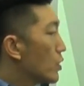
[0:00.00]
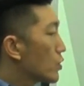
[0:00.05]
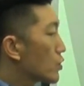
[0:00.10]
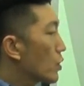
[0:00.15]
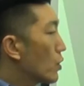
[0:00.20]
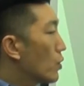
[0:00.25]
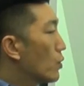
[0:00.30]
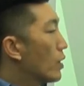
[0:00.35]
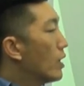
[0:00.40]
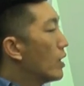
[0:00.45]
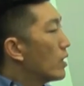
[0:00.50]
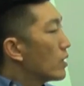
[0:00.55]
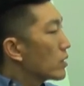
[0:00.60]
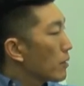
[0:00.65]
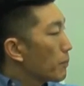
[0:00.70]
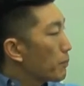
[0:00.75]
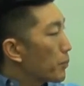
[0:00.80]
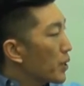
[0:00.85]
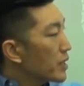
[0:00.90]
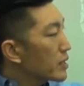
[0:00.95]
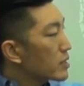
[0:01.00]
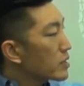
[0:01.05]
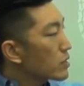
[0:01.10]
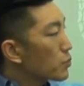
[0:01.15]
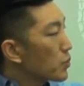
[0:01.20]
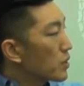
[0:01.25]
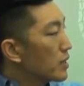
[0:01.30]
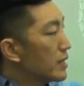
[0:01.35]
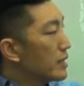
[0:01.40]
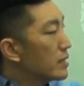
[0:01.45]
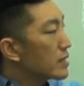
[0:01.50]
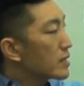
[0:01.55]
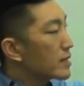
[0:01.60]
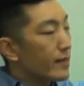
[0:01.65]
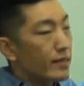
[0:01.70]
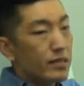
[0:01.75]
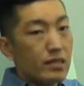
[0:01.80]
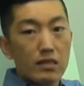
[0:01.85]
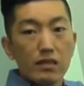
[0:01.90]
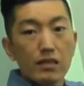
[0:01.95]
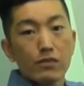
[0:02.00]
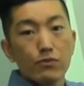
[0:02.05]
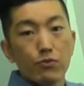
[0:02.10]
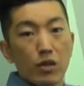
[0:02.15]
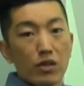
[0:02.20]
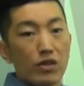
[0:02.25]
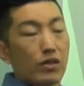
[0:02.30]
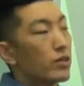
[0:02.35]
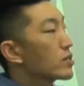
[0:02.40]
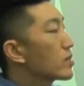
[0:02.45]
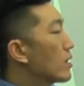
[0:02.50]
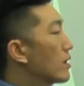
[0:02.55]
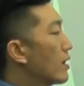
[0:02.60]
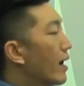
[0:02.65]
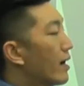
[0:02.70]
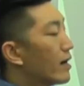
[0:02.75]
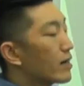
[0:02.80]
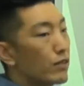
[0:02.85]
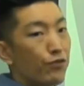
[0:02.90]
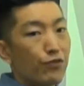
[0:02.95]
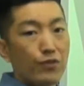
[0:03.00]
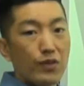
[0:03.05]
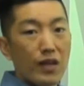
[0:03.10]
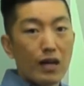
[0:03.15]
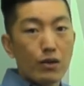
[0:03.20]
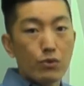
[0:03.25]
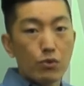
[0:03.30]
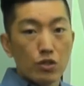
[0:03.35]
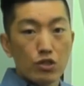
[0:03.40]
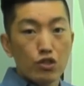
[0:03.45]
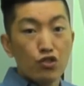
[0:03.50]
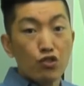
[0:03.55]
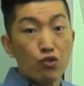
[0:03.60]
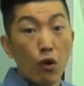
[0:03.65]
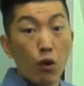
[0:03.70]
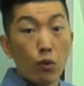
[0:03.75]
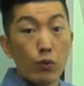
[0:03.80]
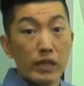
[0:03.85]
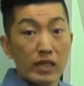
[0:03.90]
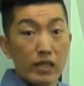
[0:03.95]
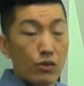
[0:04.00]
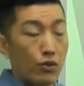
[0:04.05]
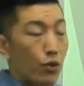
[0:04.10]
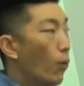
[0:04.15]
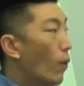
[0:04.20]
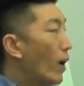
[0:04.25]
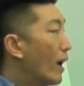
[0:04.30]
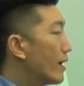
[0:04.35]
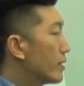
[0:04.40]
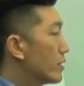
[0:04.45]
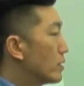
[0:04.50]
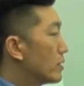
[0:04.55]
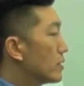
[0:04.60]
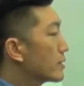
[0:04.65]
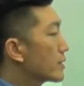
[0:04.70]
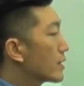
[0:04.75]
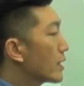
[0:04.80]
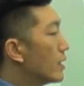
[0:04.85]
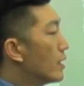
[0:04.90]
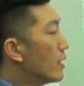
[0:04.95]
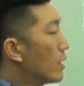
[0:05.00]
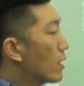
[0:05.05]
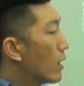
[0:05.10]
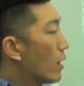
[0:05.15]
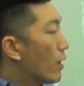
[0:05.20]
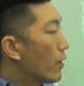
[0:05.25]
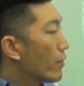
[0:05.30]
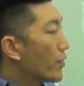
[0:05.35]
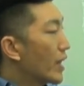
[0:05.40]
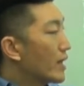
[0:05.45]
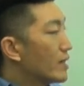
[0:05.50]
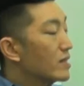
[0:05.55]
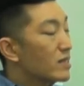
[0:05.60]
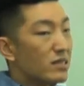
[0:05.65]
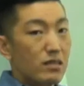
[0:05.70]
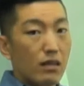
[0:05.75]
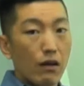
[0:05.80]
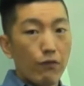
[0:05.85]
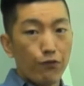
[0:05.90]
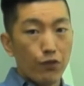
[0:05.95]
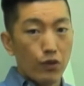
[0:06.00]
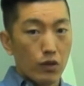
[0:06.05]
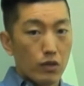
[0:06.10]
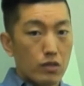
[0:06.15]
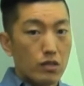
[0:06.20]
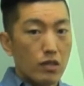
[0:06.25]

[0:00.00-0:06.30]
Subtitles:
So the places where insects live, where there's a lot of flowers growing in the wild, they suffer.